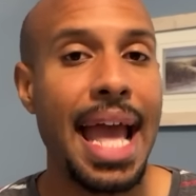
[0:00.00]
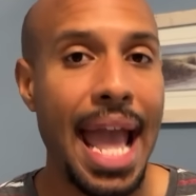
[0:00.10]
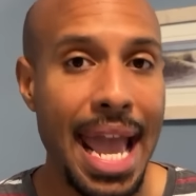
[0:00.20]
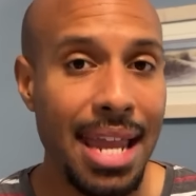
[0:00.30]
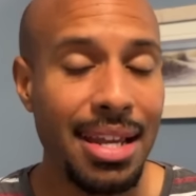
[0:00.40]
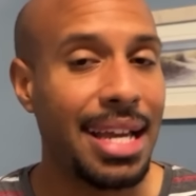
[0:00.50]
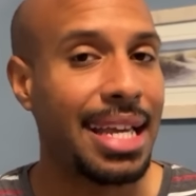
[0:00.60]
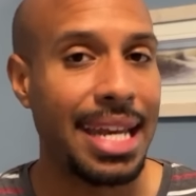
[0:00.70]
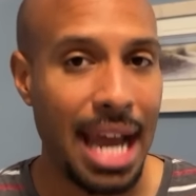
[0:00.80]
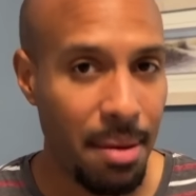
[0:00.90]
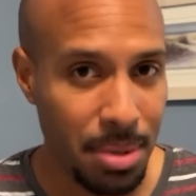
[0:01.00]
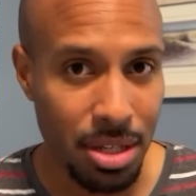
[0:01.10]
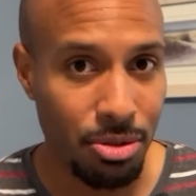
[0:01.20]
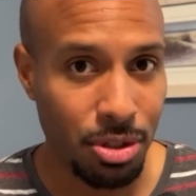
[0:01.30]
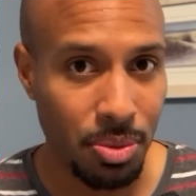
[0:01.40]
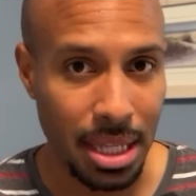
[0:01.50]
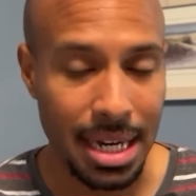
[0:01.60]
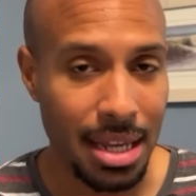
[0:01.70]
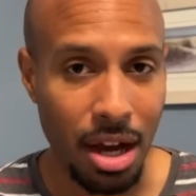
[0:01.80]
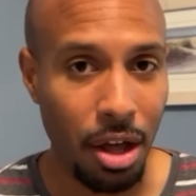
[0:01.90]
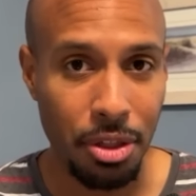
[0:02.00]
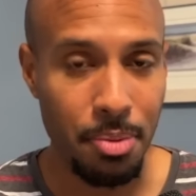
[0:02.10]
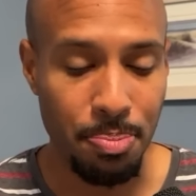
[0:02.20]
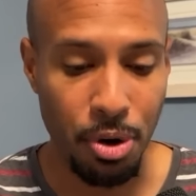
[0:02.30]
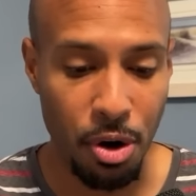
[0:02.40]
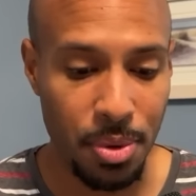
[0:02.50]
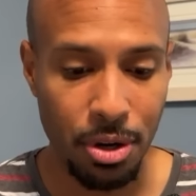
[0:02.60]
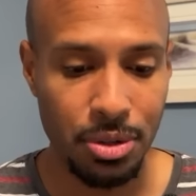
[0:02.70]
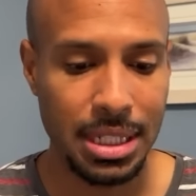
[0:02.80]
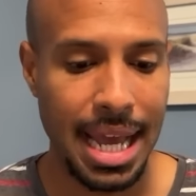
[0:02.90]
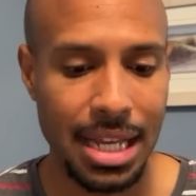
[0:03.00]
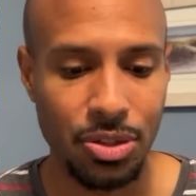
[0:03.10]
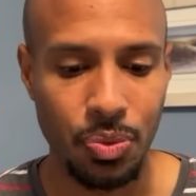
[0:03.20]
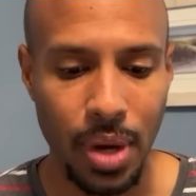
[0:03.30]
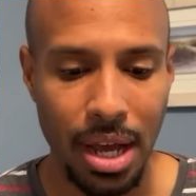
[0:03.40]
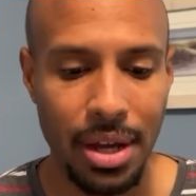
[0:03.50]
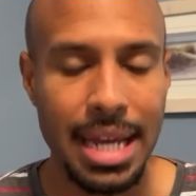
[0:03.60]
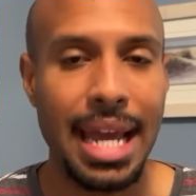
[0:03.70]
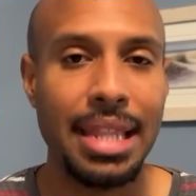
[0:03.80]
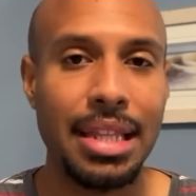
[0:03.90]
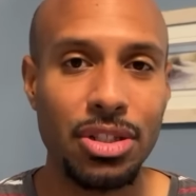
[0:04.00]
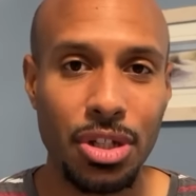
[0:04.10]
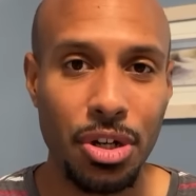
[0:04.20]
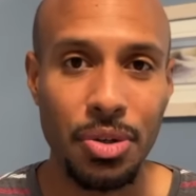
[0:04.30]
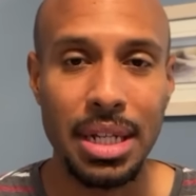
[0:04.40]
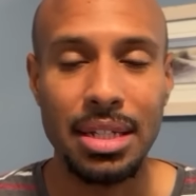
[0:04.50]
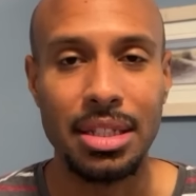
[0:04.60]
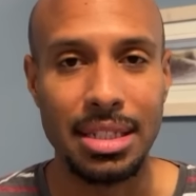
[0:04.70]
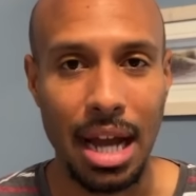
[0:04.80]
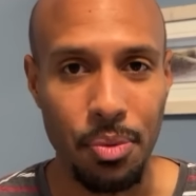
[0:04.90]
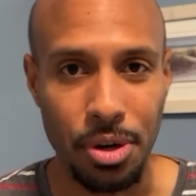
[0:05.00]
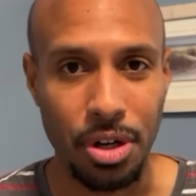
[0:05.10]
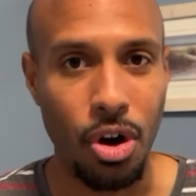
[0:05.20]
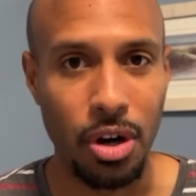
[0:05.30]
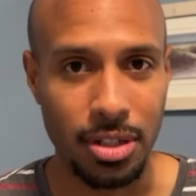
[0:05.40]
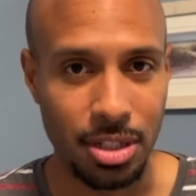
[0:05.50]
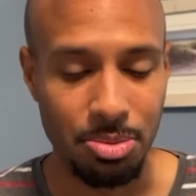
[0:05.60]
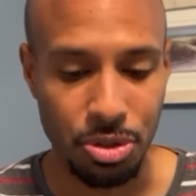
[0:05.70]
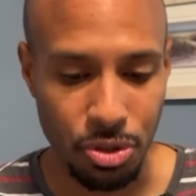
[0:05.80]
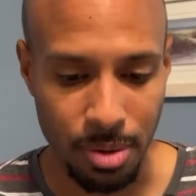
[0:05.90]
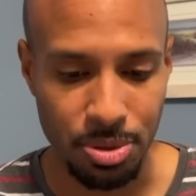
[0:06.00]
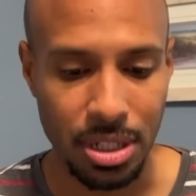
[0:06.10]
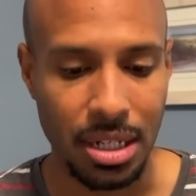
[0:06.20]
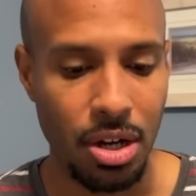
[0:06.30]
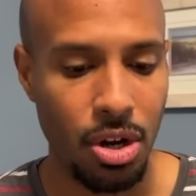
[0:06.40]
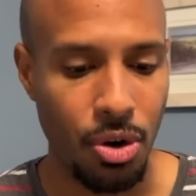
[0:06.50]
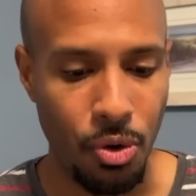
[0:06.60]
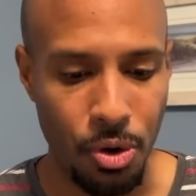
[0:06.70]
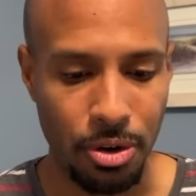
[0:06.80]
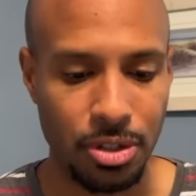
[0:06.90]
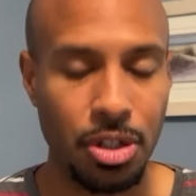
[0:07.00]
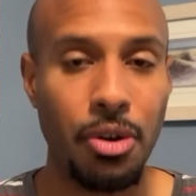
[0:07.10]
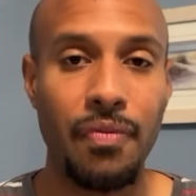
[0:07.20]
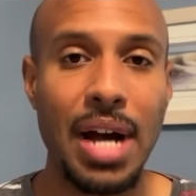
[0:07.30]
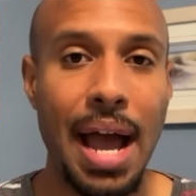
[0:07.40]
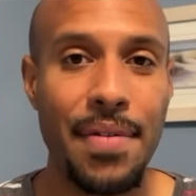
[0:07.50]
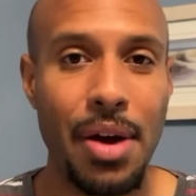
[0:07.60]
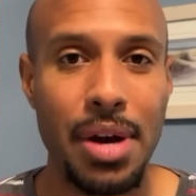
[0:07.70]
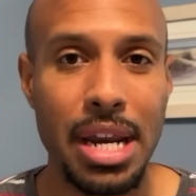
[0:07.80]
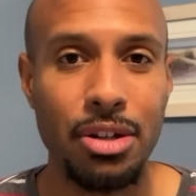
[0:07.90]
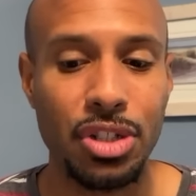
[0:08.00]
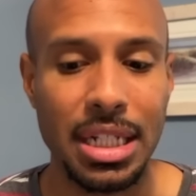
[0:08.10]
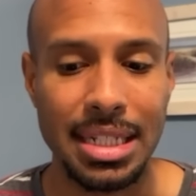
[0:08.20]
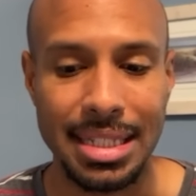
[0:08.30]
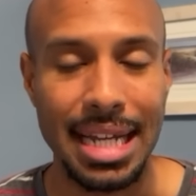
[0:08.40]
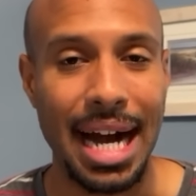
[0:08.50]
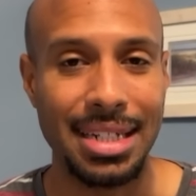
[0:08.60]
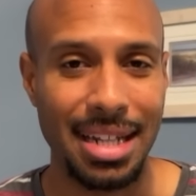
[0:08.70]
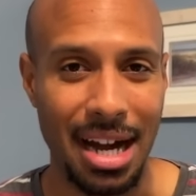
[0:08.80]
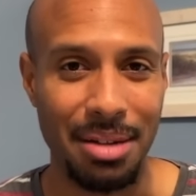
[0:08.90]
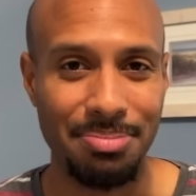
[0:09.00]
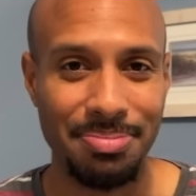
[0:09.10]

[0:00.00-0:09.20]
and cannot be used with any other promos as well. And this code does not work on subscription orders. Go to 5hourenergy.com.